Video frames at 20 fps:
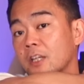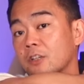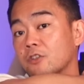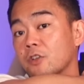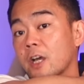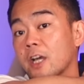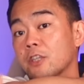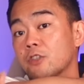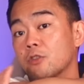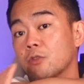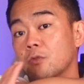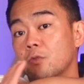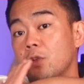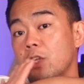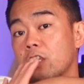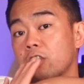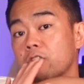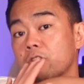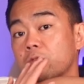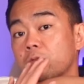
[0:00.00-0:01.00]
Try to
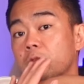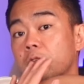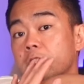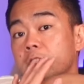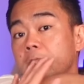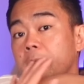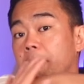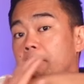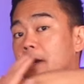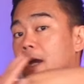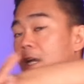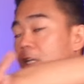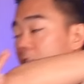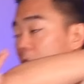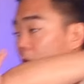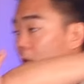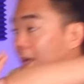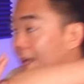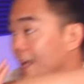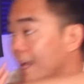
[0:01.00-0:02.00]
reach towards the back.
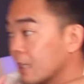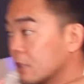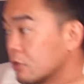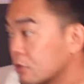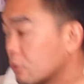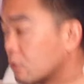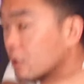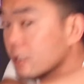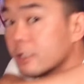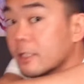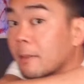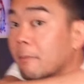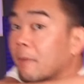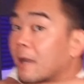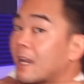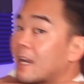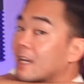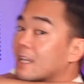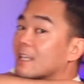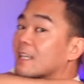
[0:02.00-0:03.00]
So hand towards the
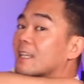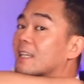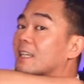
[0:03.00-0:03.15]
back